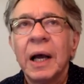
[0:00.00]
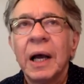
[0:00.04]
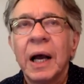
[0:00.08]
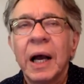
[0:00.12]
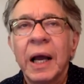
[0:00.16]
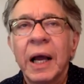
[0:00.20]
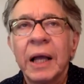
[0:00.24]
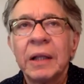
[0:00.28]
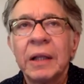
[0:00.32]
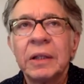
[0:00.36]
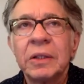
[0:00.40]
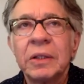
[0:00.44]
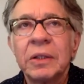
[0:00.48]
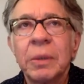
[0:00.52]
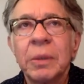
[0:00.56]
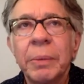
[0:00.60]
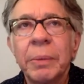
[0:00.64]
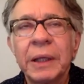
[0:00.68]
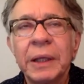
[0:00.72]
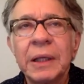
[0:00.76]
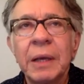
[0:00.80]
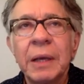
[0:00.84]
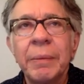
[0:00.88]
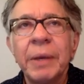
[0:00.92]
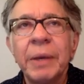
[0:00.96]
And so by the
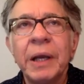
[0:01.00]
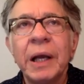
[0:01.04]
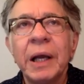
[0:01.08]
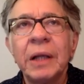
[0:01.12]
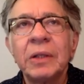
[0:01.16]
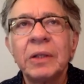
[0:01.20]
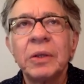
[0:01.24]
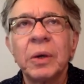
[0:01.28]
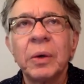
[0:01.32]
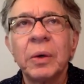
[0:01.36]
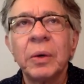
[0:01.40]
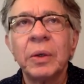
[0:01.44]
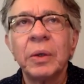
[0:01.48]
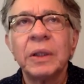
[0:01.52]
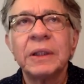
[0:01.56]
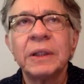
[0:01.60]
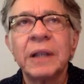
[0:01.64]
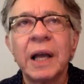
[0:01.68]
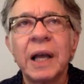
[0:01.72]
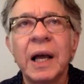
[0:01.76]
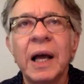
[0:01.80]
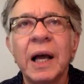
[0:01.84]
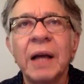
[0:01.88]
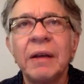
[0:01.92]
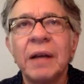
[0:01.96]
time I got to Otis,
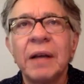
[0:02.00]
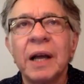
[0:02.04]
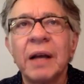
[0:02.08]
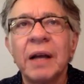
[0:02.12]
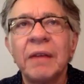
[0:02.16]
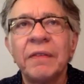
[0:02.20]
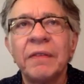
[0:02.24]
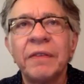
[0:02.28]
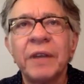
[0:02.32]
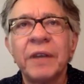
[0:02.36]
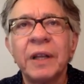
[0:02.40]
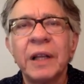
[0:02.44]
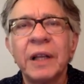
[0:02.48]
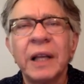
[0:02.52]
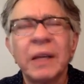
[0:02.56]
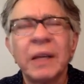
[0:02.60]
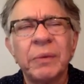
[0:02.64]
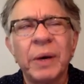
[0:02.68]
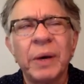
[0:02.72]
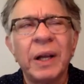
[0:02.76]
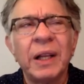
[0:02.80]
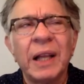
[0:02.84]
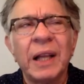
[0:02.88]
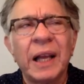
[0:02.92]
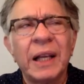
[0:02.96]
I, I felt like,
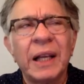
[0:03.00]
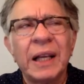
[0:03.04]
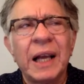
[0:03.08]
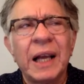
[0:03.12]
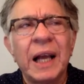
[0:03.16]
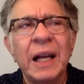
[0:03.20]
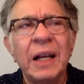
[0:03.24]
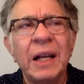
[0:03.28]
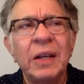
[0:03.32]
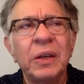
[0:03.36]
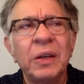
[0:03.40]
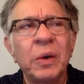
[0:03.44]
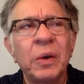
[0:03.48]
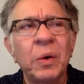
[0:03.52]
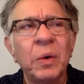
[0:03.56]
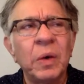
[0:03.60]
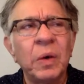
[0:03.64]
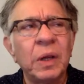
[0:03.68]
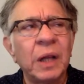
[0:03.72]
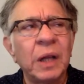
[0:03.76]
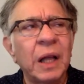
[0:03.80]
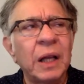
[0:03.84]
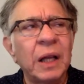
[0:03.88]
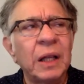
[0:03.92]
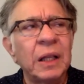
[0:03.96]
wow, I kind of know a
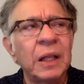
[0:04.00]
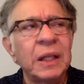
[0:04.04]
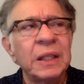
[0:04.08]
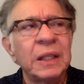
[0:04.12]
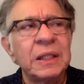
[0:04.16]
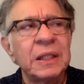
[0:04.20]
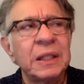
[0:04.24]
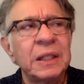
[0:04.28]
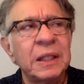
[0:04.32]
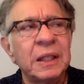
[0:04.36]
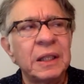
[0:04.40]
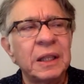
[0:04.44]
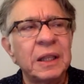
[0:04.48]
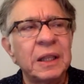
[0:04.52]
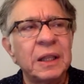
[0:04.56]
lot of these